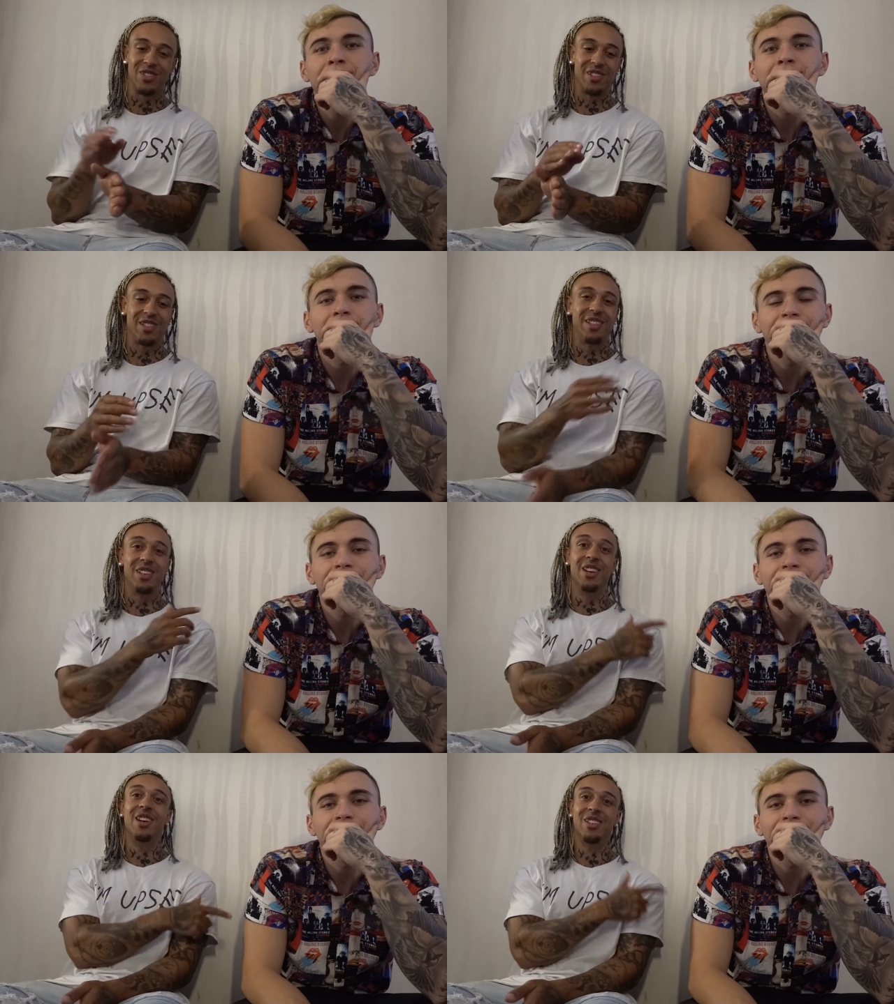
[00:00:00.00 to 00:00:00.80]
Speaker 1: to the T.
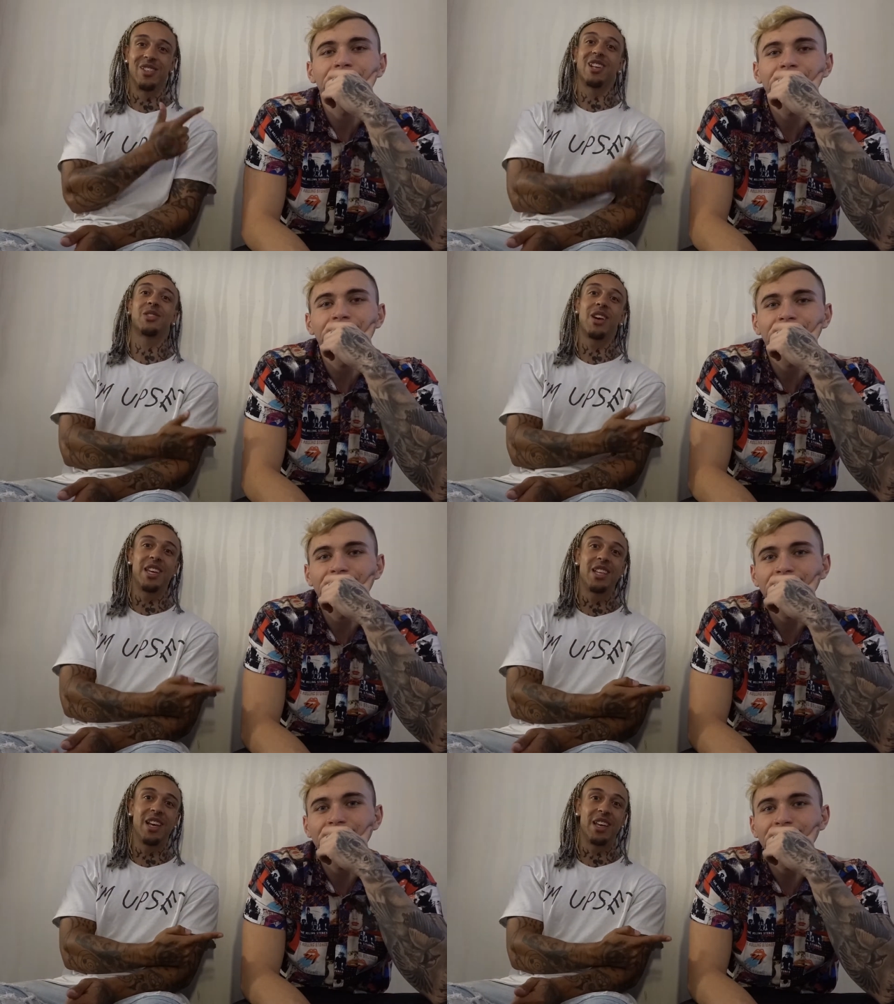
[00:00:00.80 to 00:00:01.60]
So that's why
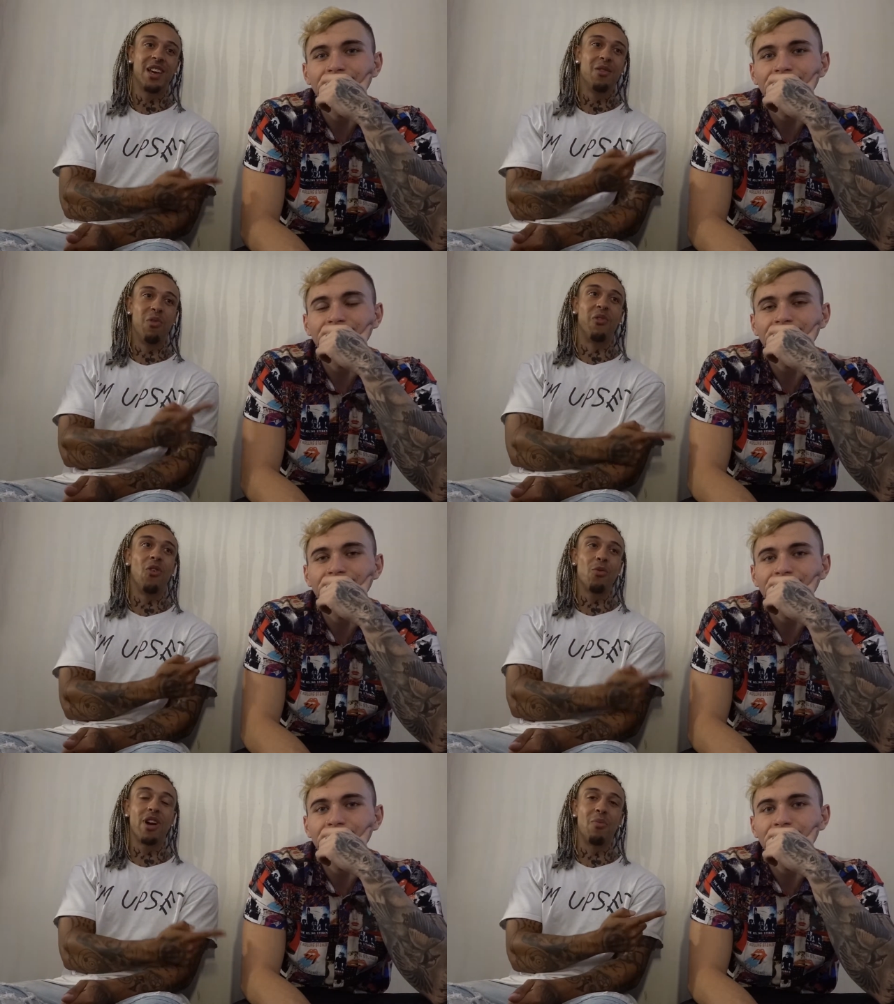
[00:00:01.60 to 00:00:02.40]
he, like,
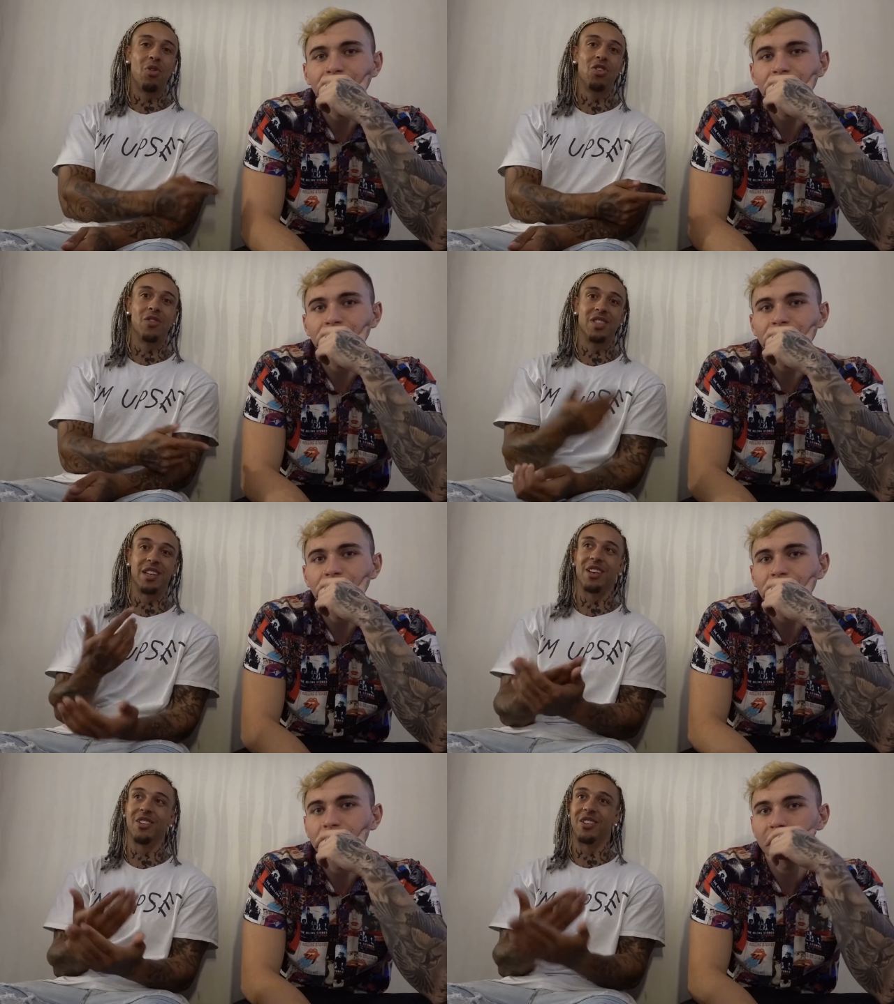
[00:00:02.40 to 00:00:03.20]
before we got pulled over, he's like,
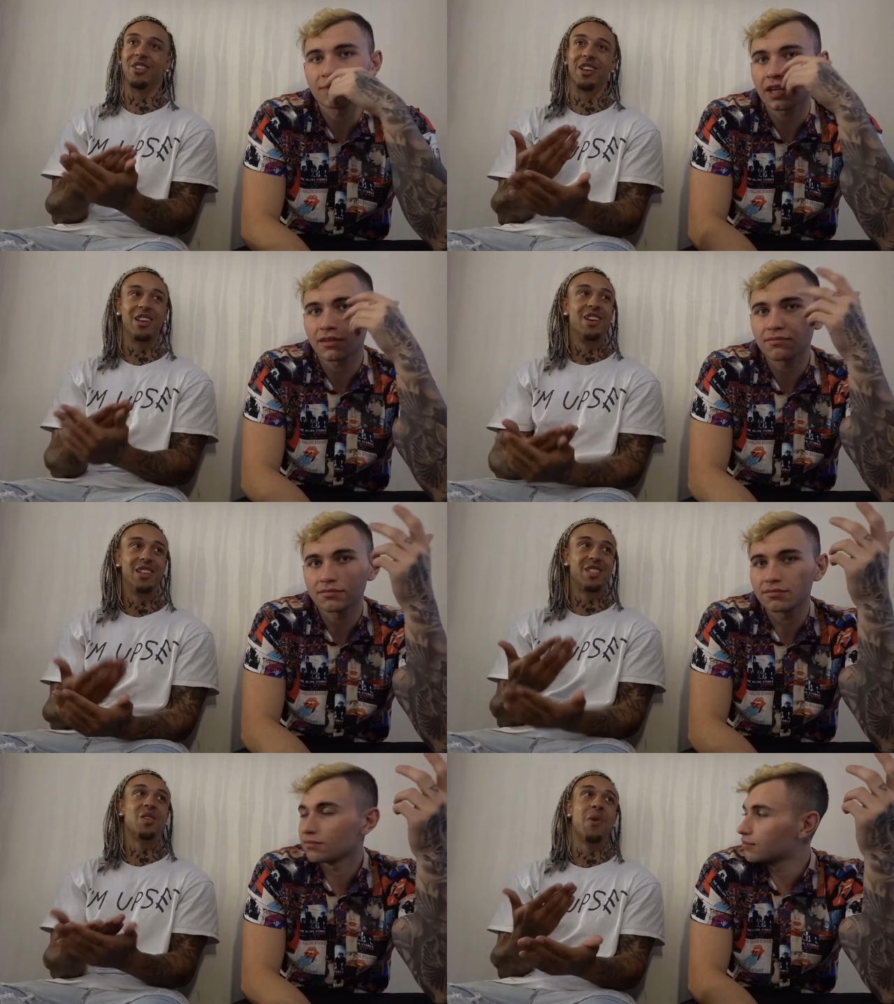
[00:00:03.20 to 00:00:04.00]
yo, you know, like,
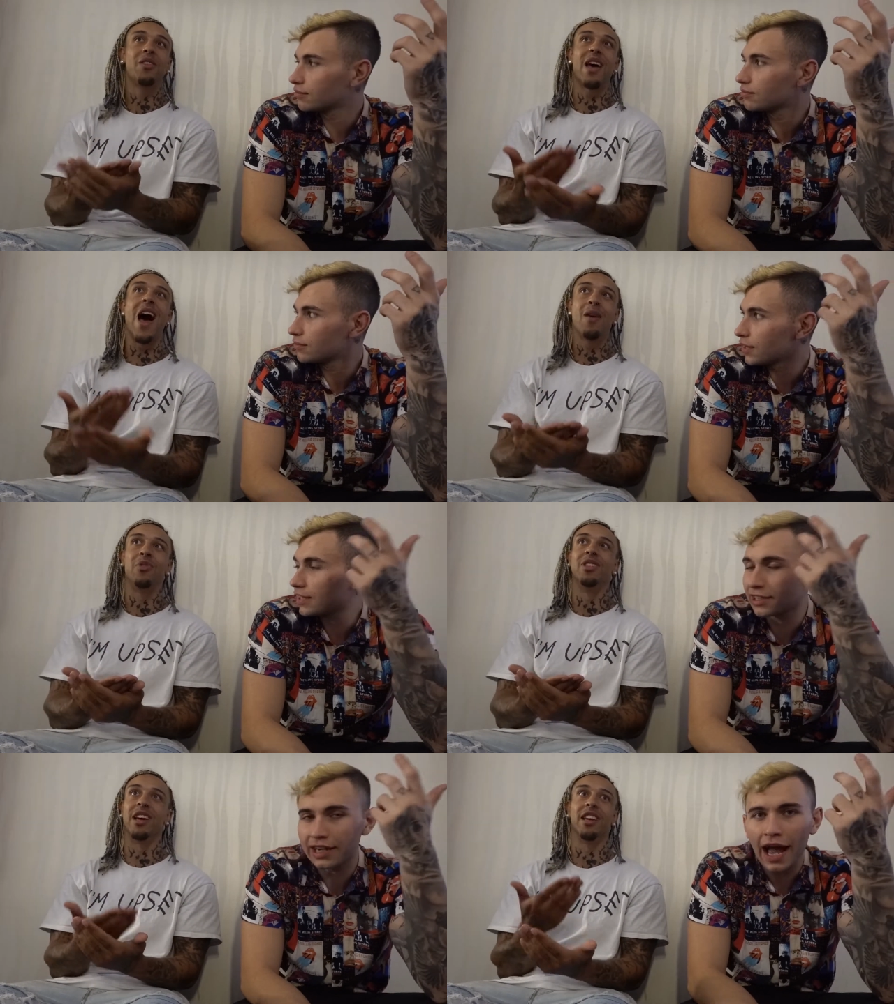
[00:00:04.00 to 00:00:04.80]
this is about to happen.
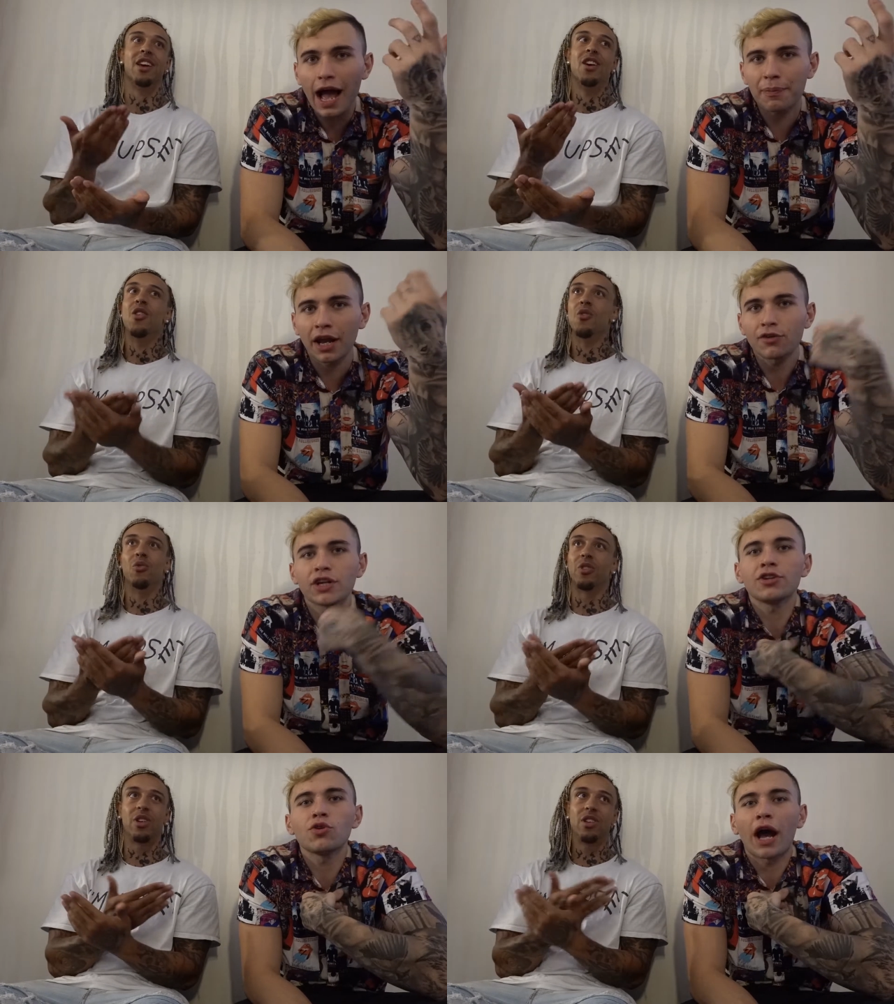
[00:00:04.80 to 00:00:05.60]
It's gonna like, happen. I
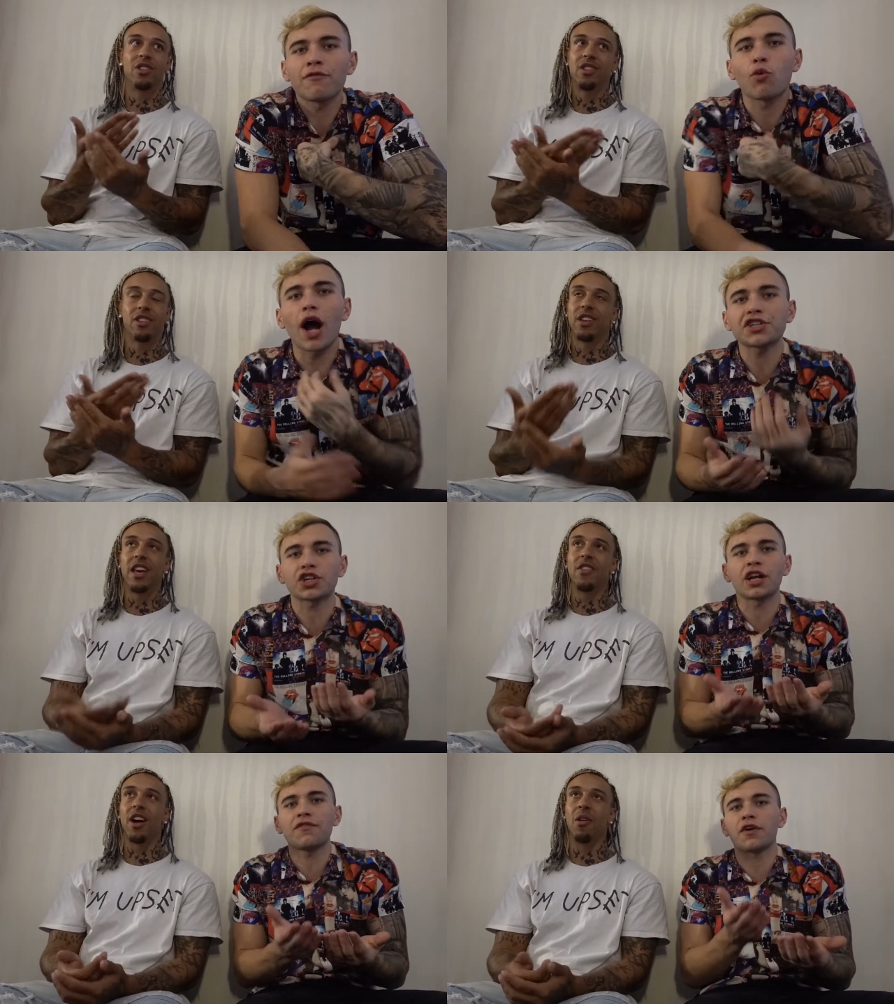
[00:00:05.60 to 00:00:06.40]
already knew. I've
Speaker 2: watched
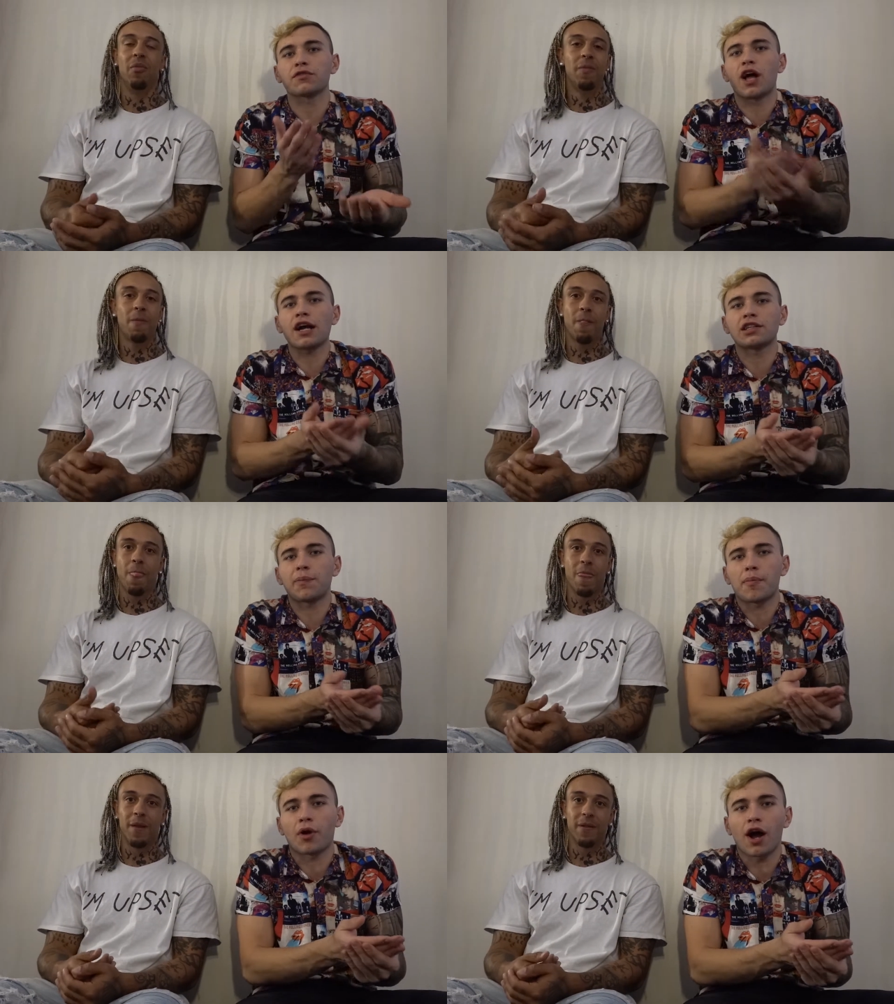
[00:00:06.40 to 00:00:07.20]
enough of Locked Up
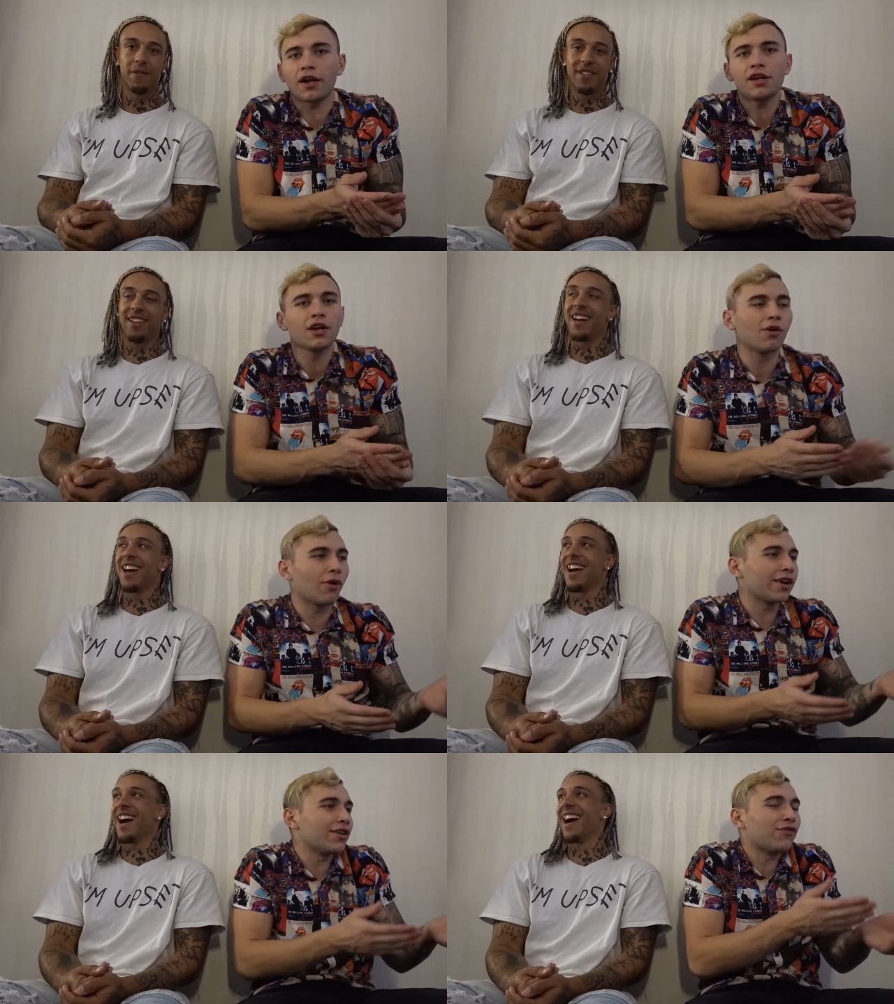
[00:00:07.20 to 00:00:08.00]
Abroad
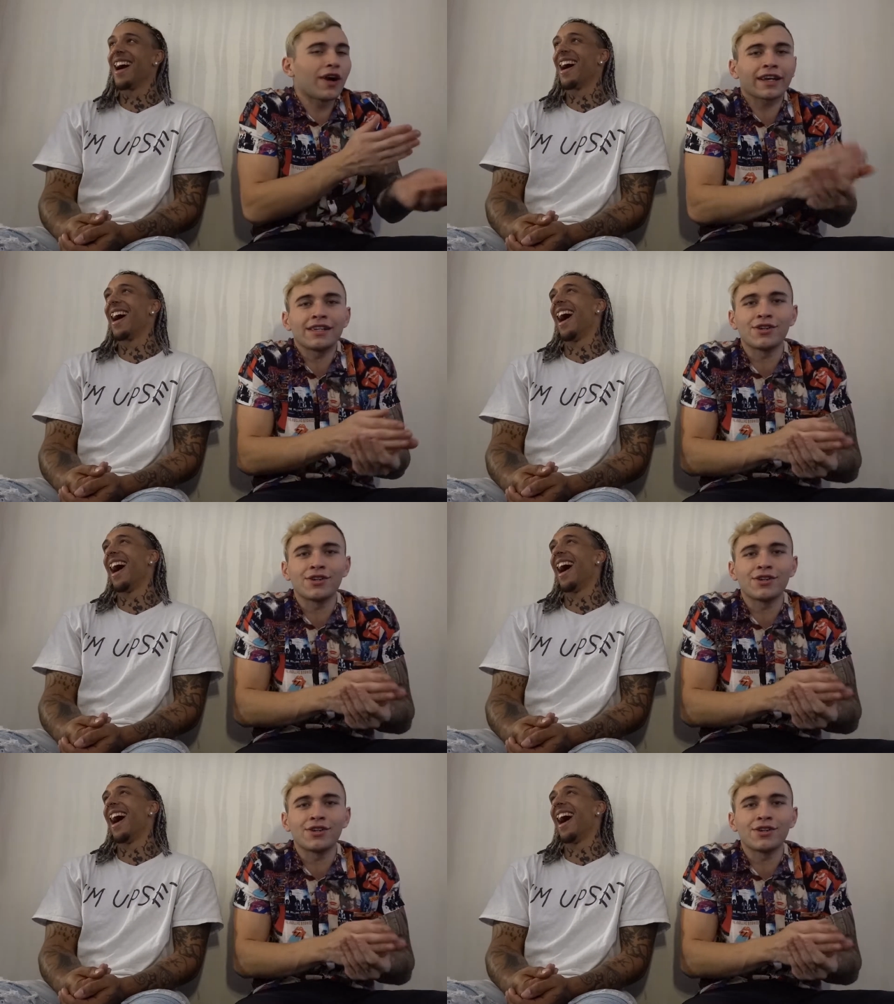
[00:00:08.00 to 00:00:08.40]
where you fucking